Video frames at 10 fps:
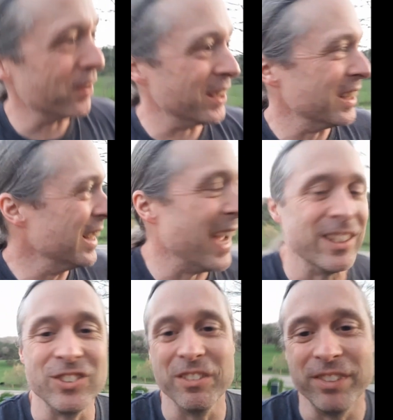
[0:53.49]
that it
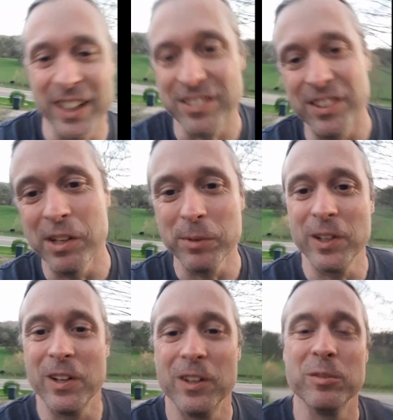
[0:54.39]
hasn't affected them at
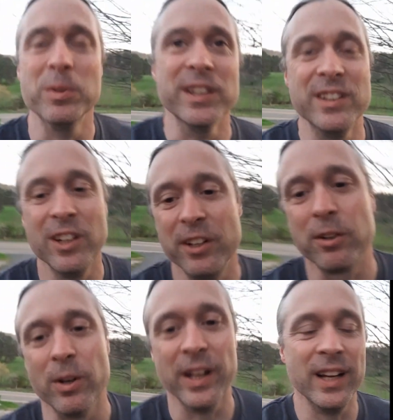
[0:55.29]
all. But you're
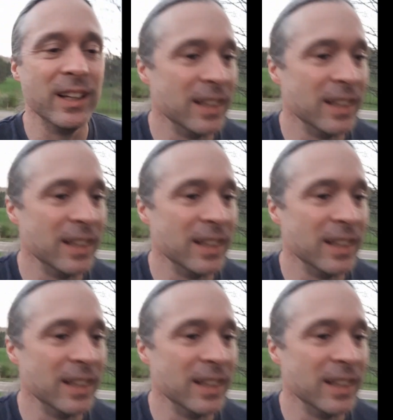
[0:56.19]
gonna.